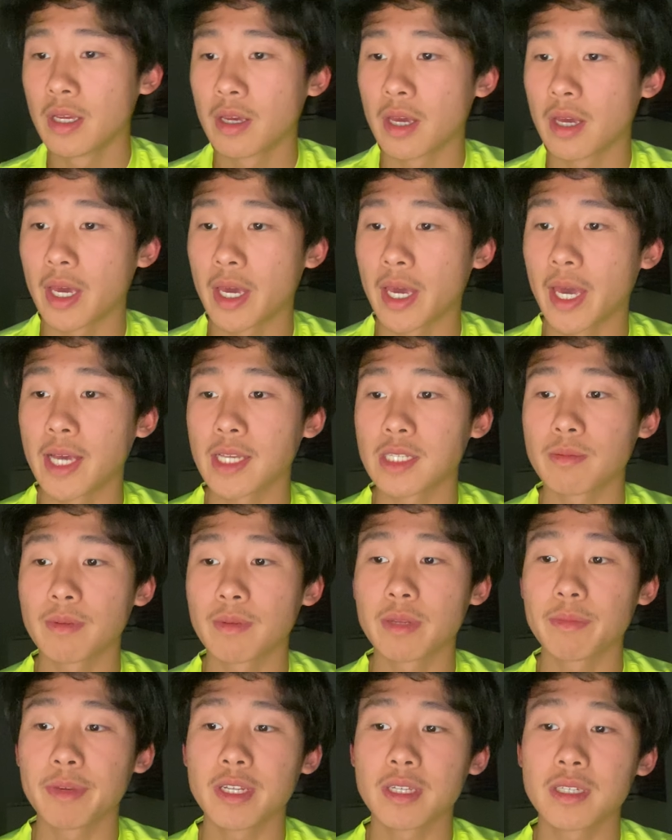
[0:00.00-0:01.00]
It has
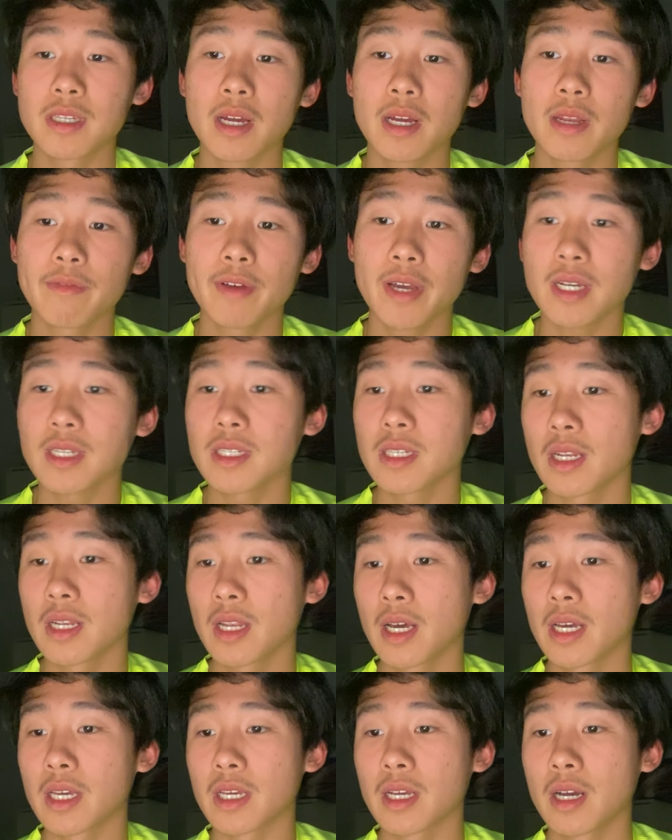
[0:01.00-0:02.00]
many side effects
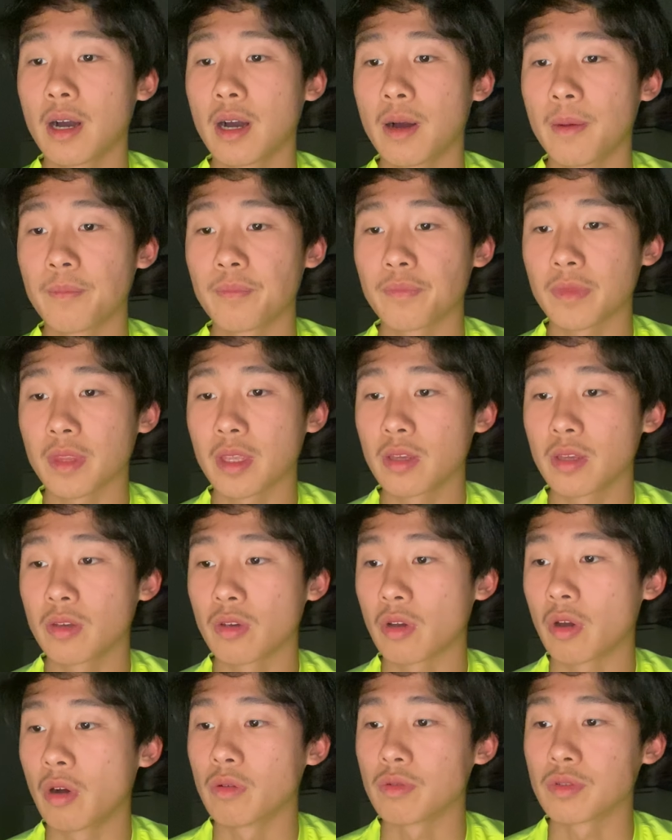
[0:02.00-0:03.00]
like
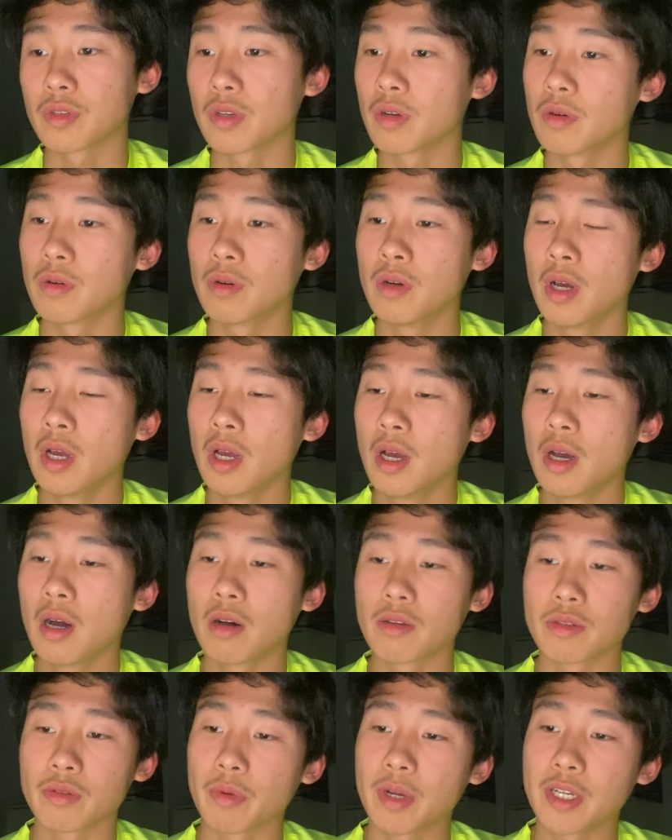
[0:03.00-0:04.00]
mucosal
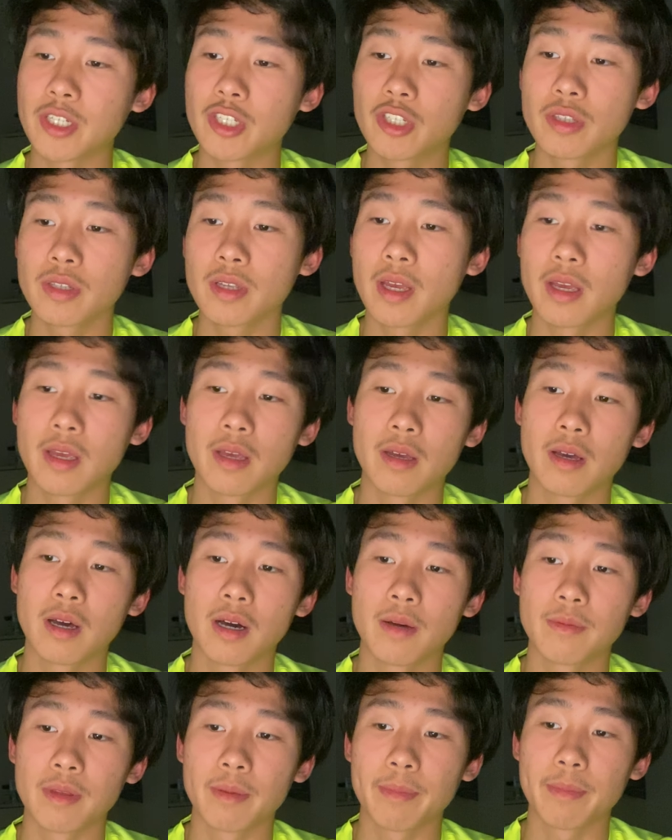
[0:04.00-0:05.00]
ulceration,
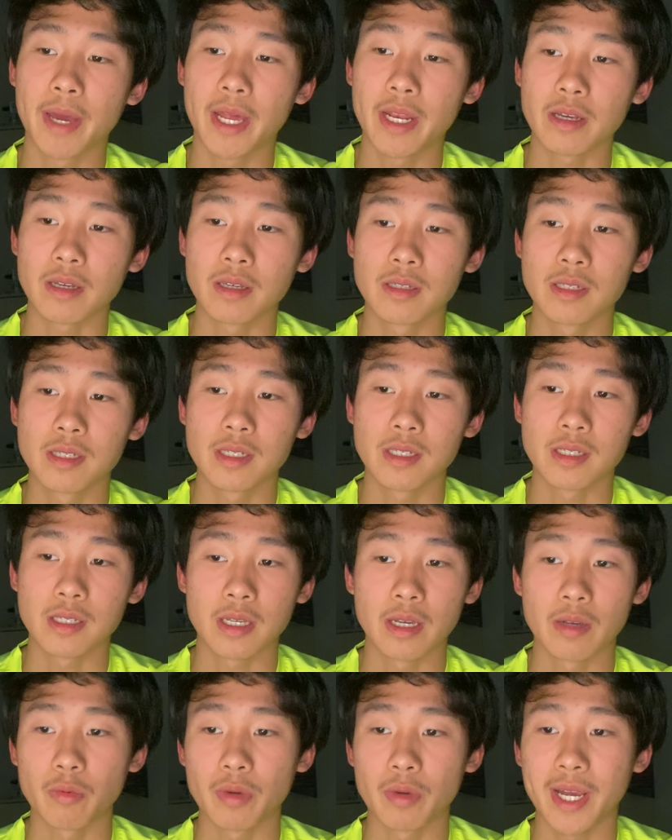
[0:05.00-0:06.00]
hepatic
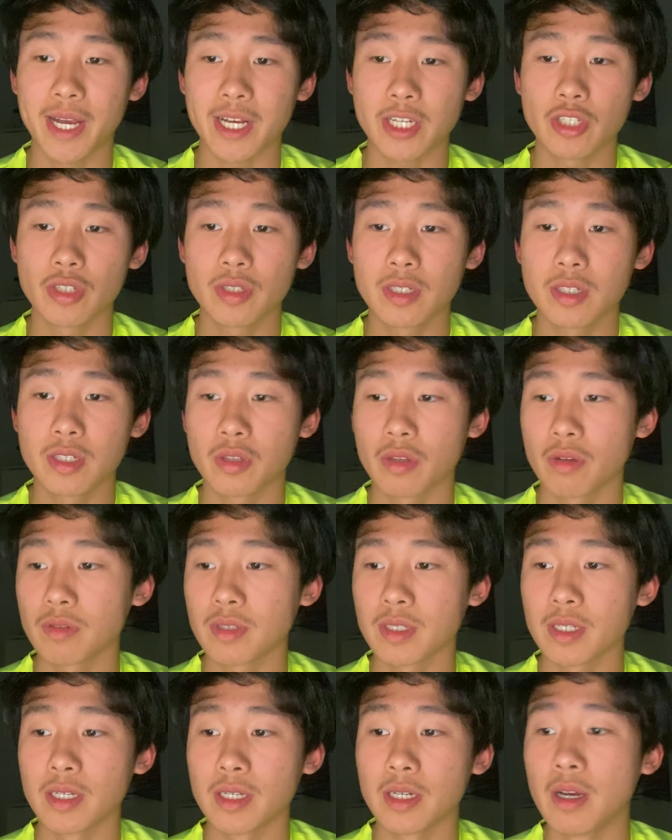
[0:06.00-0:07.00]
skin reactions,
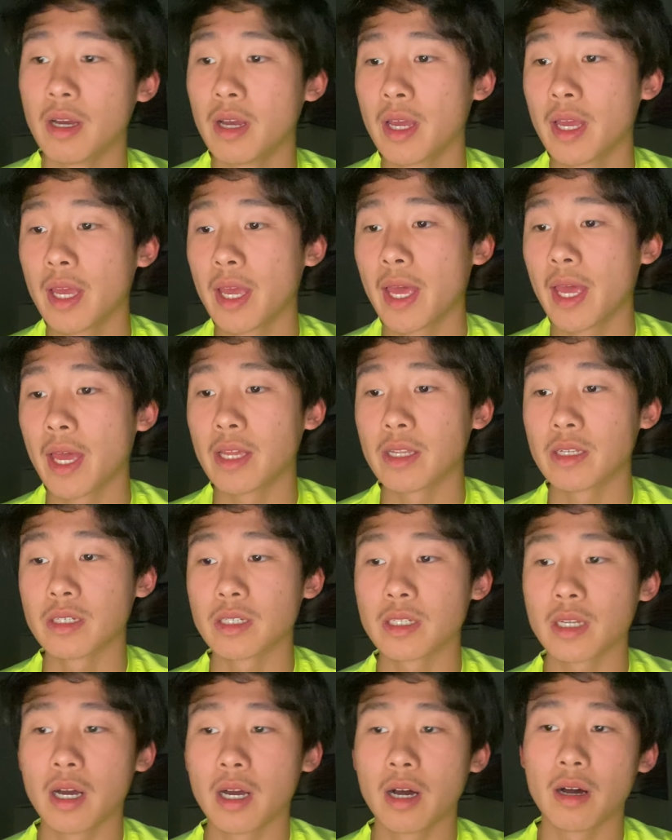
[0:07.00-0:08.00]
nausea, and
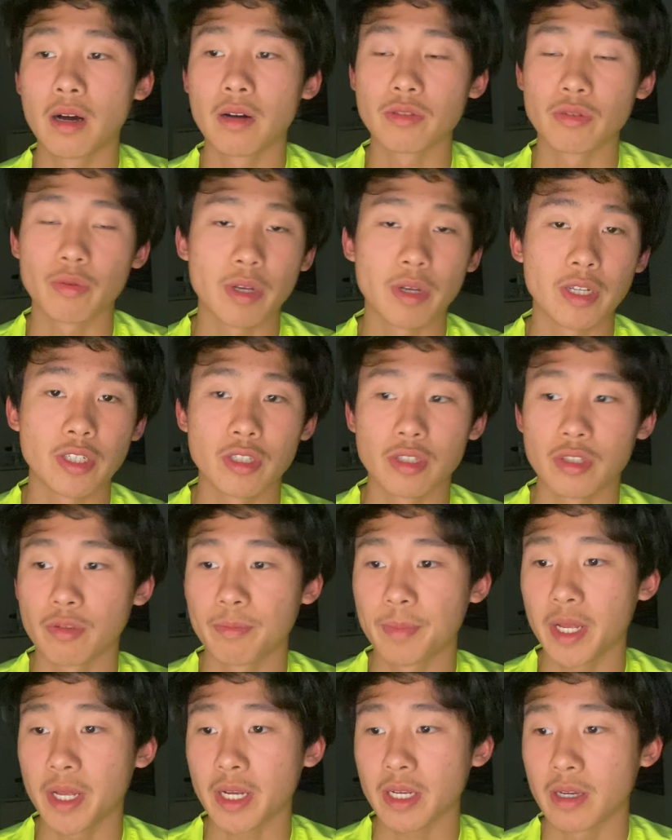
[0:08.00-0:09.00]
alterations to
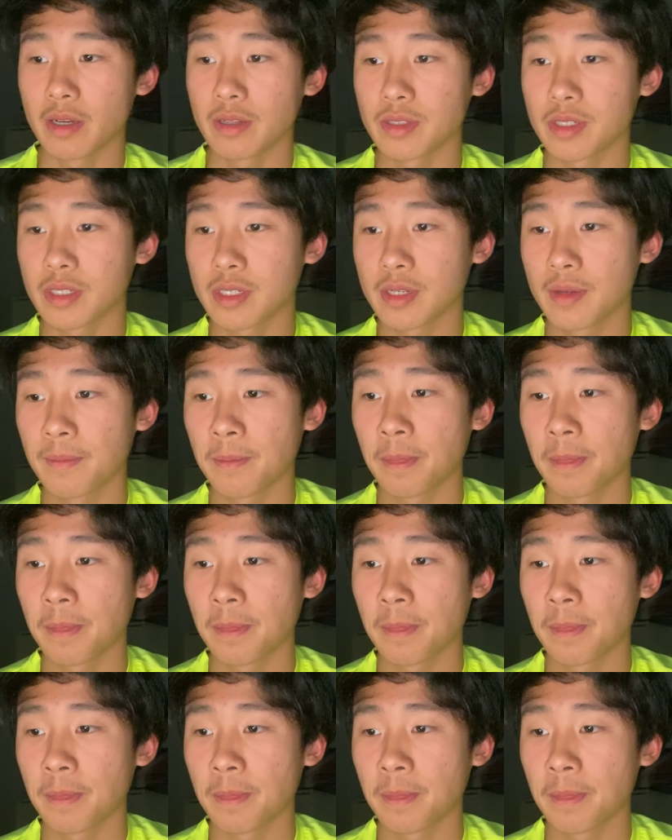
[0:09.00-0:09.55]
blood counts.